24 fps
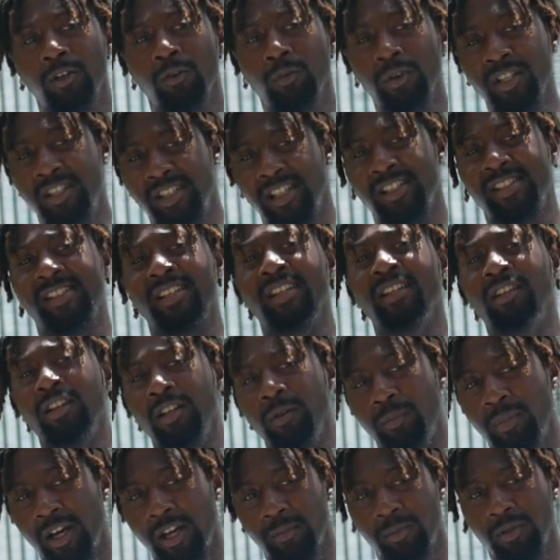We just see
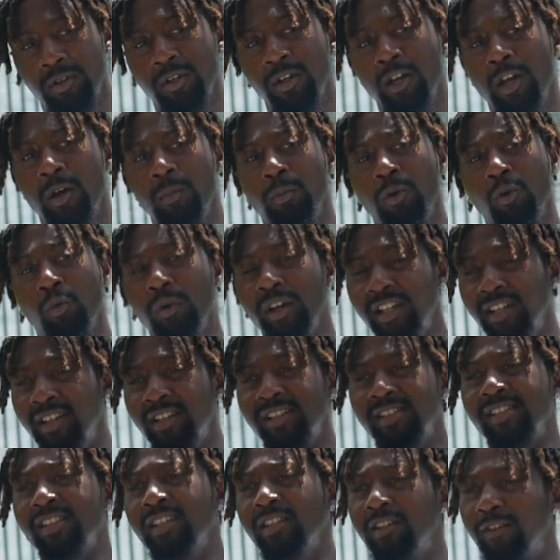Lil Baby. But we
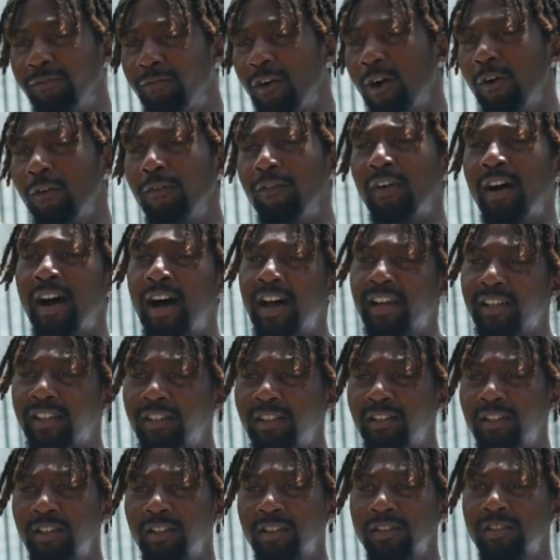didn't see the 4 or 5
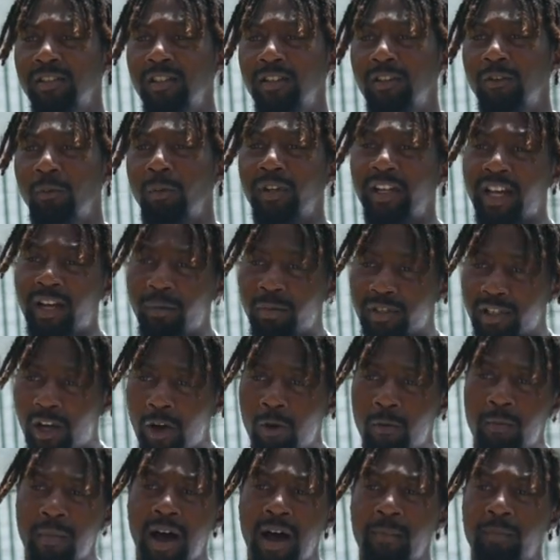years where they was
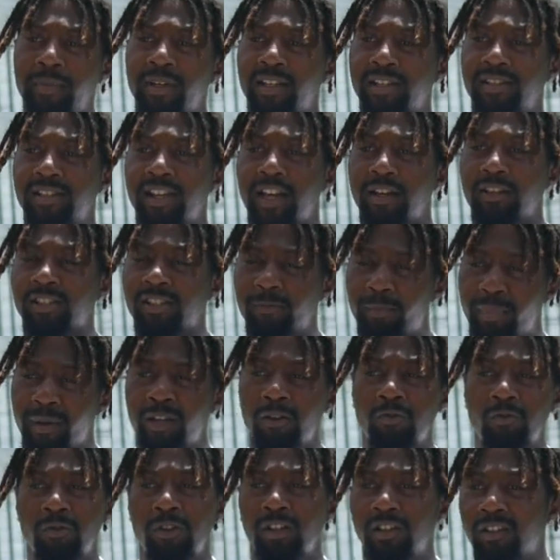on my mixtape,
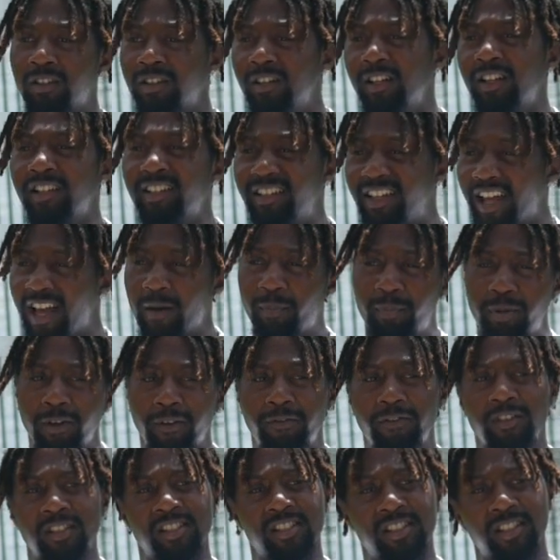Spinrilla, Dat
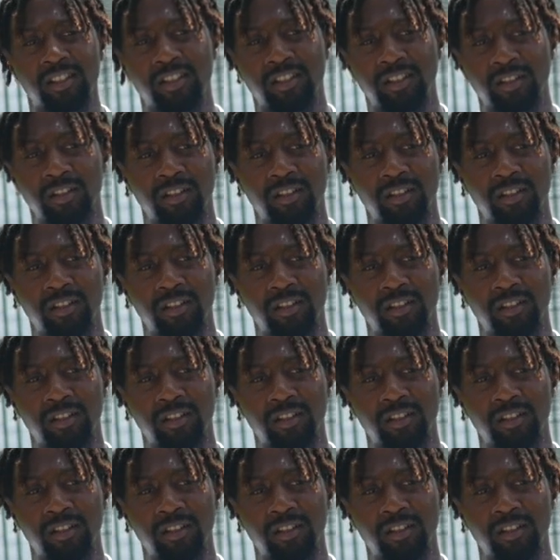Piff and shit,